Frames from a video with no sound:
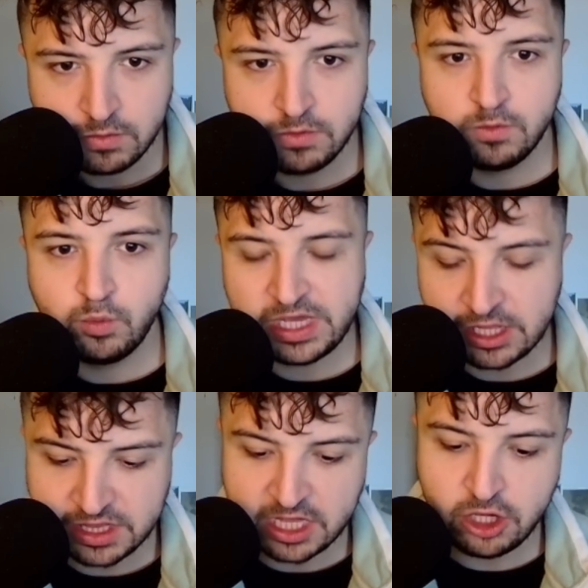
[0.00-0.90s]
we
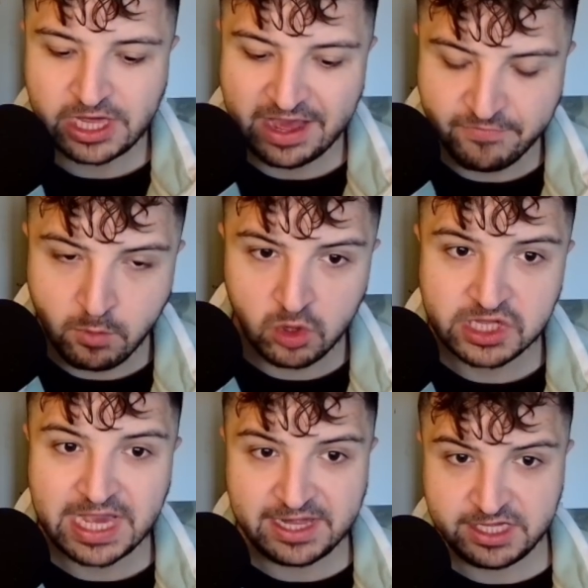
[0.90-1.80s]
continue to have more
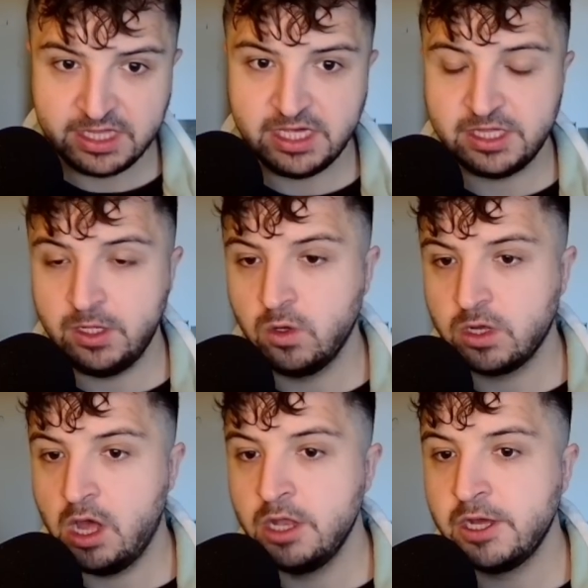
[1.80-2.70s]
sets in Disney
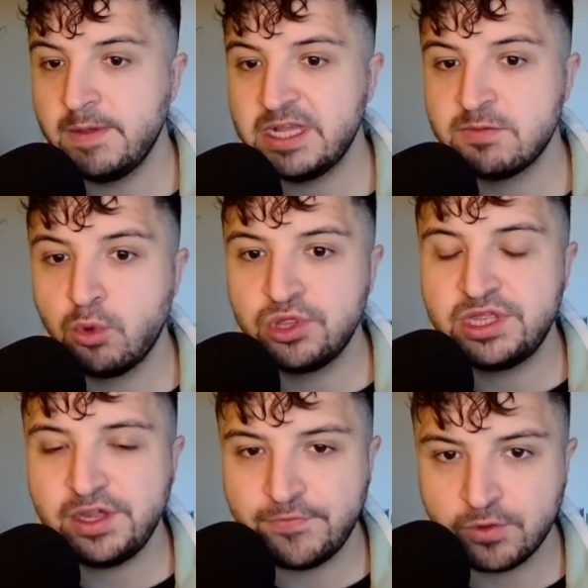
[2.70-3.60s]
Lorcana, it's more
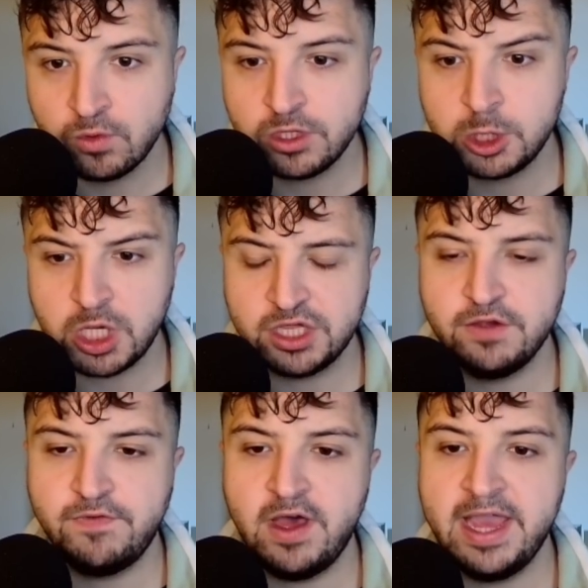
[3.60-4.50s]
difficult to
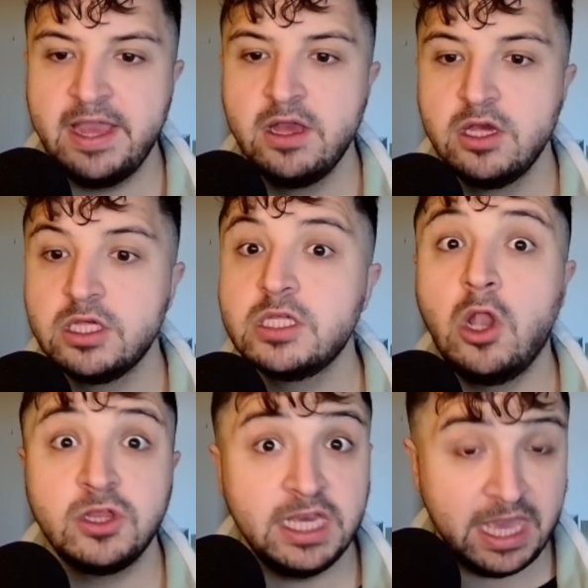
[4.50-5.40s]
justify
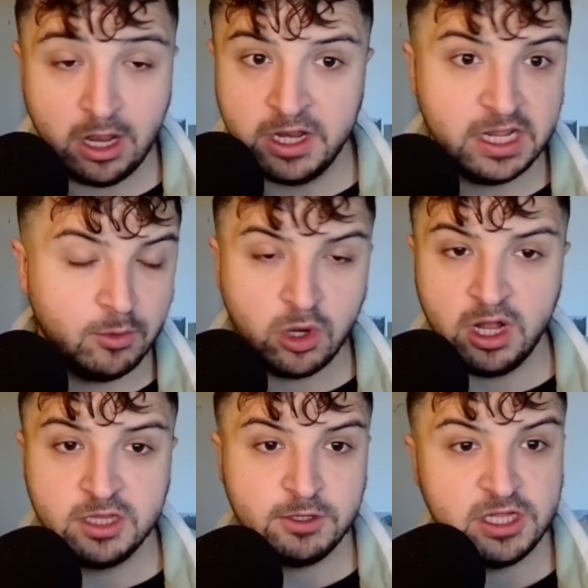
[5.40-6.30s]
slotting in uninkable
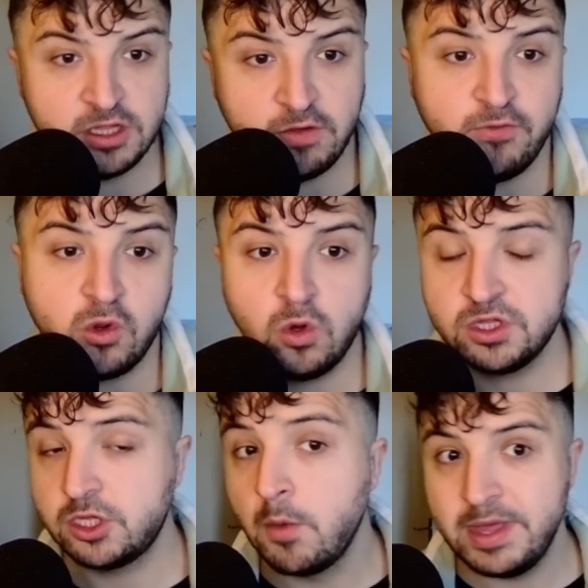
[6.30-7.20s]
cards, because there's of course
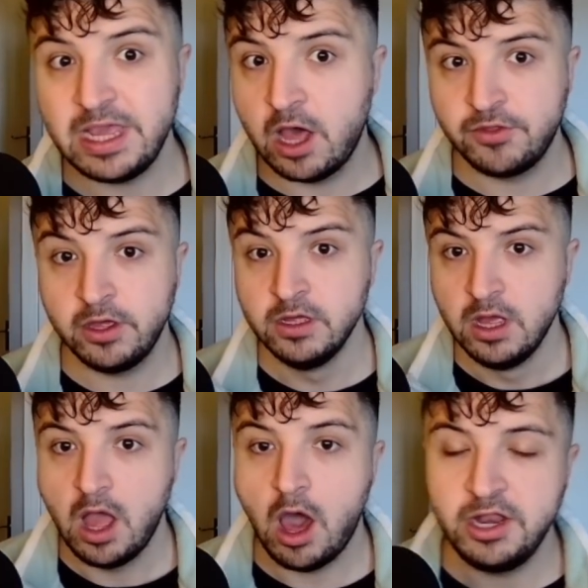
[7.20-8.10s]
so many other
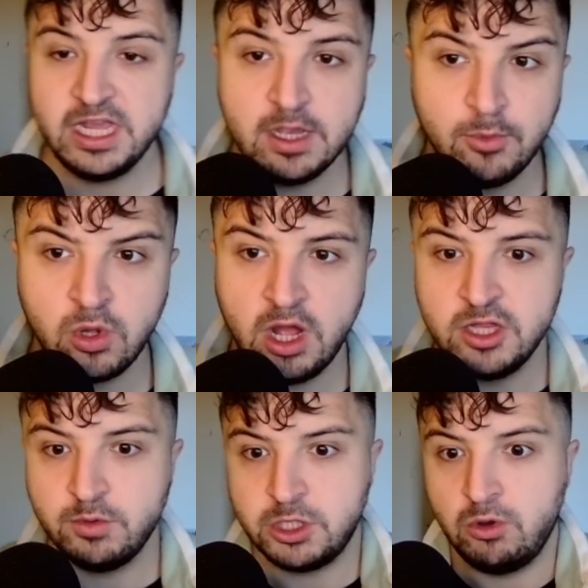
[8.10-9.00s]
uninkable cards
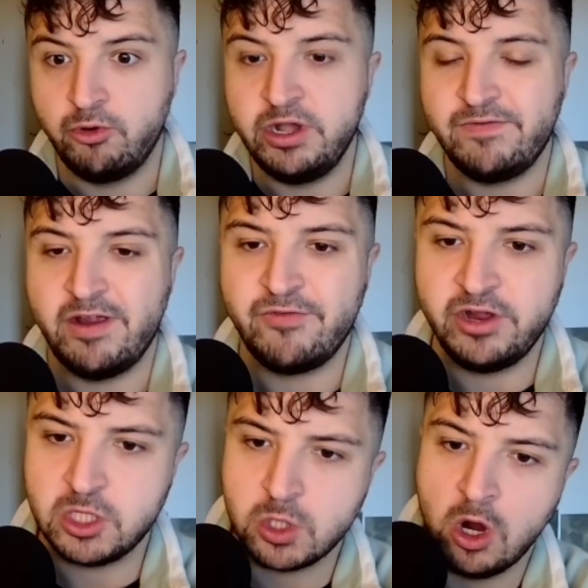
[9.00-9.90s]
which are already very, very
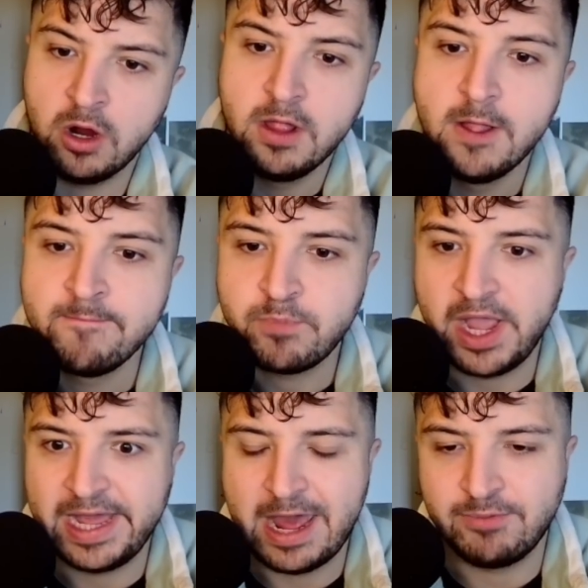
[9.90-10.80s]
strong. But I
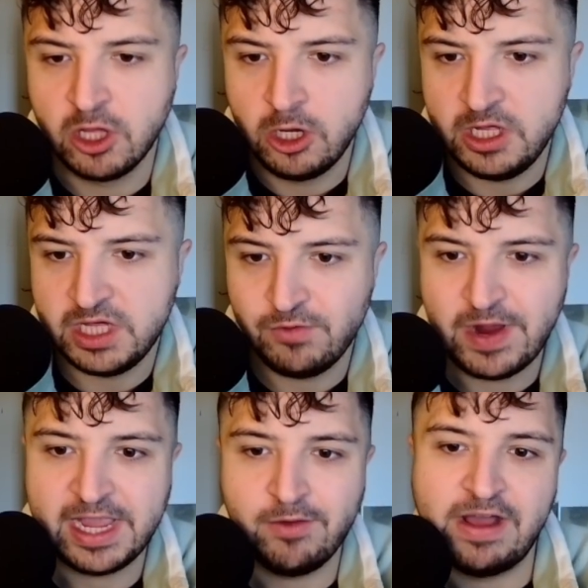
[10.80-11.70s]
can absolutely see
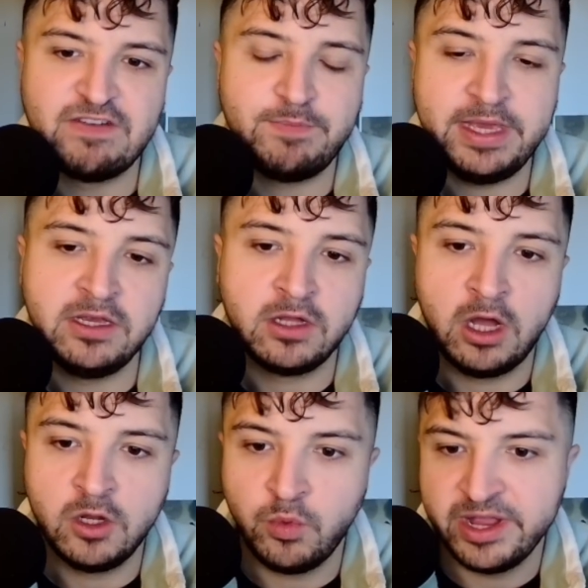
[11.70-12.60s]
Wreck-It Ralph being a
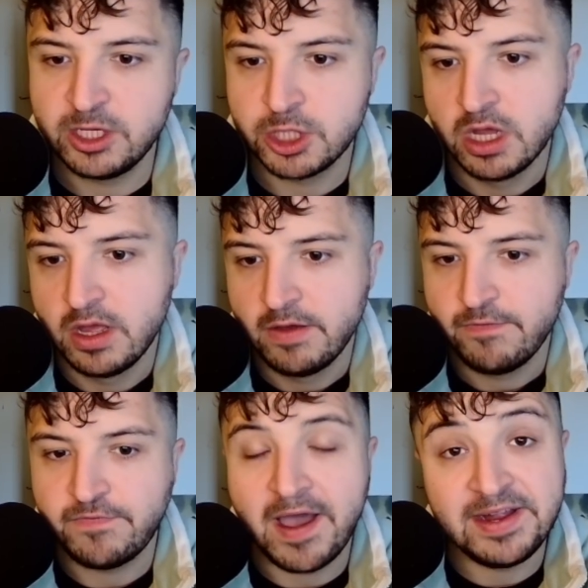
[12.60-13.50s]
card which
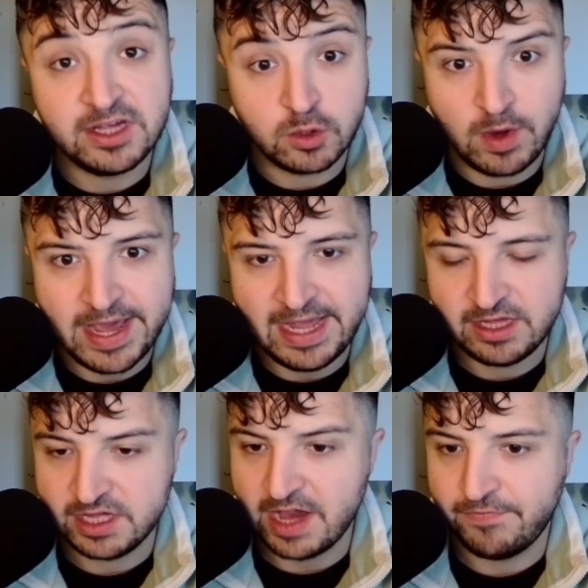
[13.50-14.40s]
finds its way into
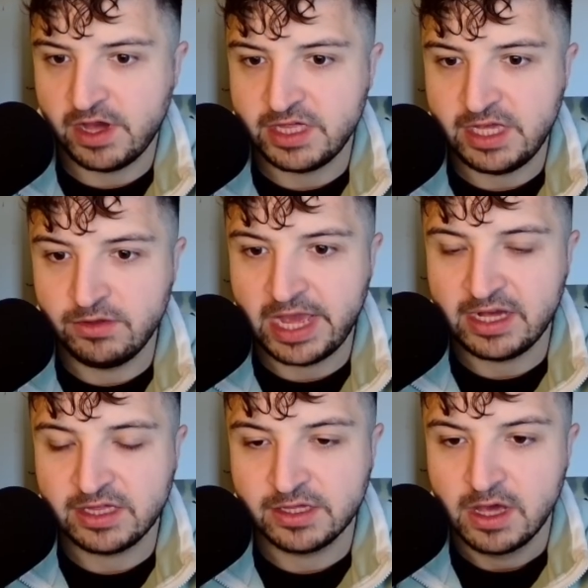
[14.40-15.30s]
Sapphire Steel decks